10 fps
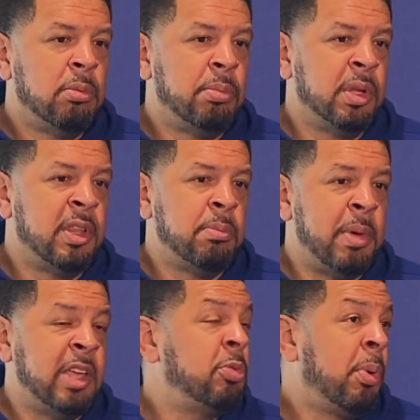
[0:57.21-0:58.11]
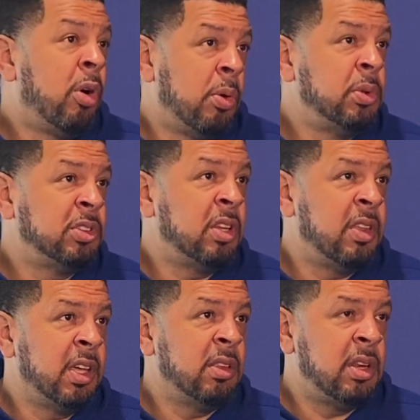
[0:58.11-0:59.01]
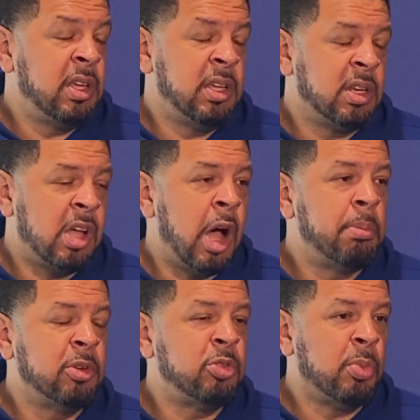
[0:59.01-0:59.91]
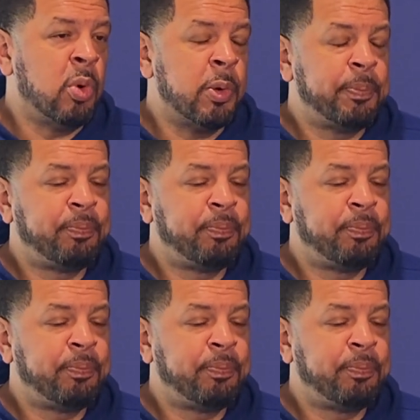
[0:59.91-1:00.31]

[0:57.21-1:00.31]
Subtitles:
But that baseball was the thing that he had accomplished more.